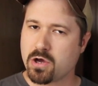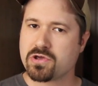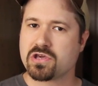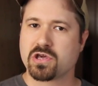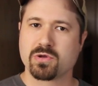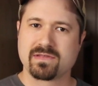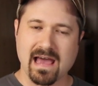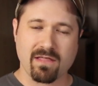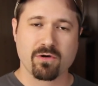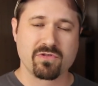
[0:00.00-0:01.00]
You can go
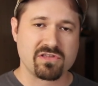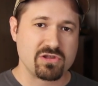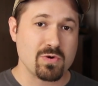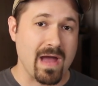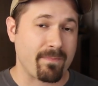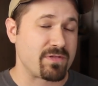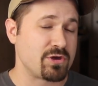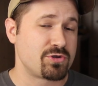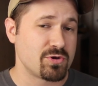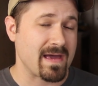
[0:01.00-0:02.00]
download download this new app that
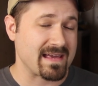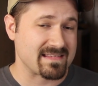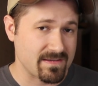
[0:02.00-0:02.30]
YouTube has